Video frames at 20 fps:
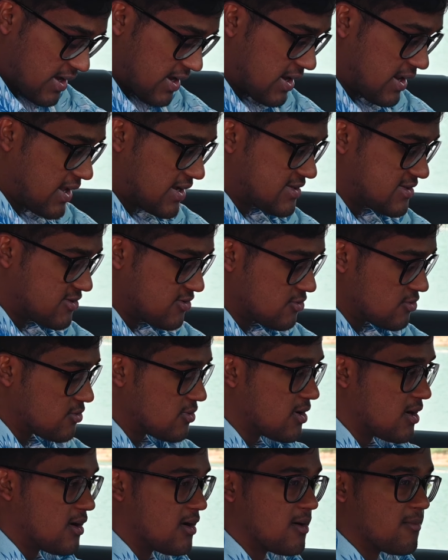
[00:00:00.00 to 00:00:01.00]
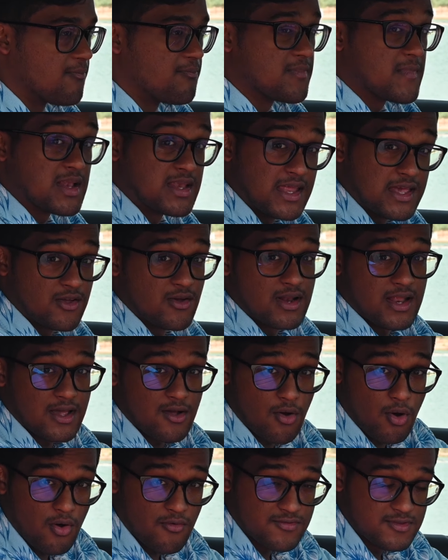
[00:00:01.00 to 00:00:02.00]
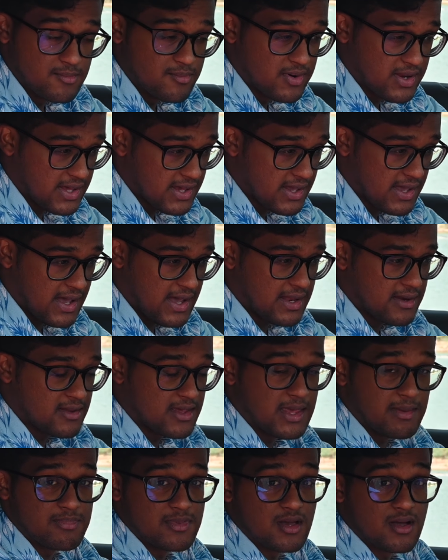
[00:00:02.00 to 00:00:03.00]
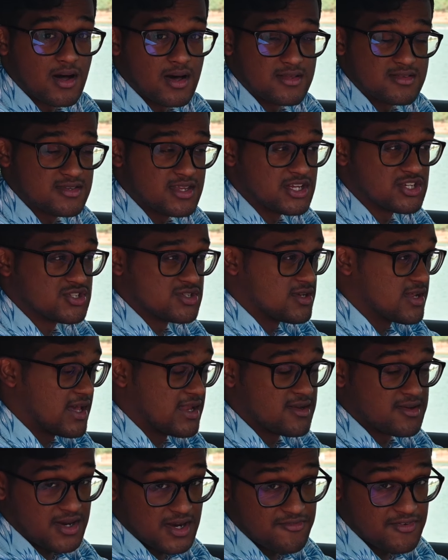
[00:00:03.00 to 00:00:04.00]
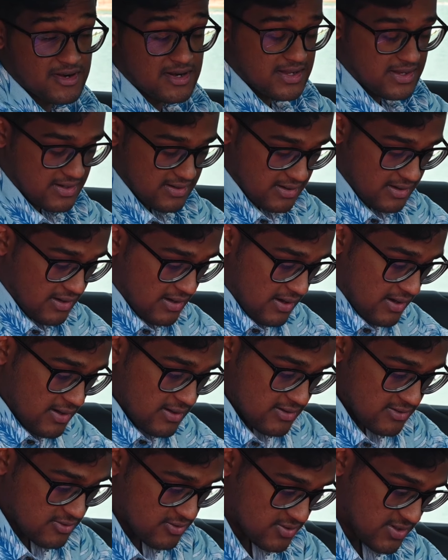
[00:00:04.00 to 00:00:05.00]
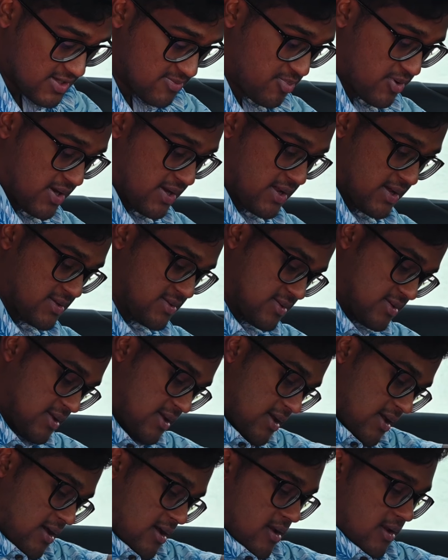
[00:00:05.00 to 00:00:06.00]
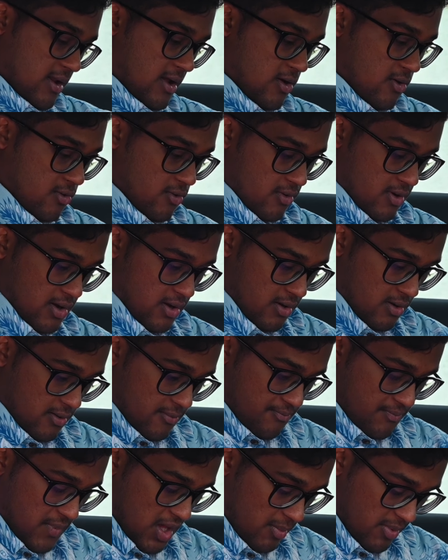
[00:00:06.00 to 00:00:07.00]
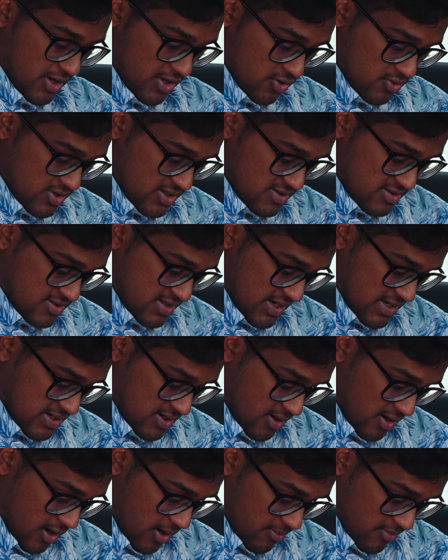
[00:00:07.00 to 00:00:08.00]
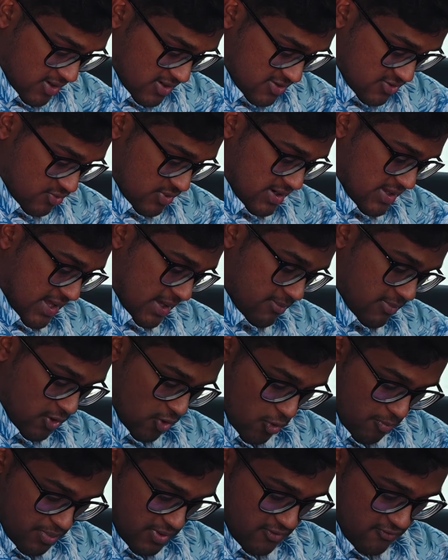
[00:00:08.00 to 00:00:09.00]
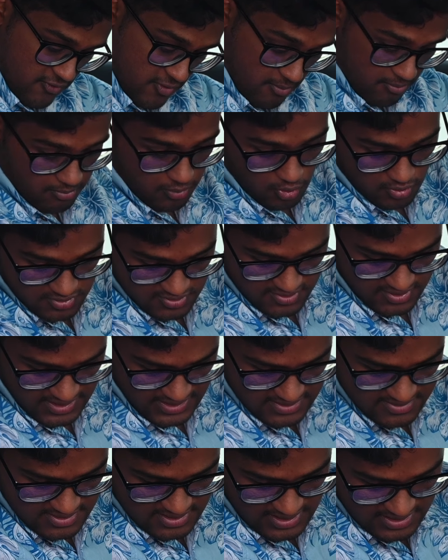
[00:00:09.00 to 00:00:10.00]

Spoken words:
it lets you take your leg off the brake and keep the car stationary at the traffic light. So that's pretty nice. Now, coming to the center armrest, well, it can be opened from both sides and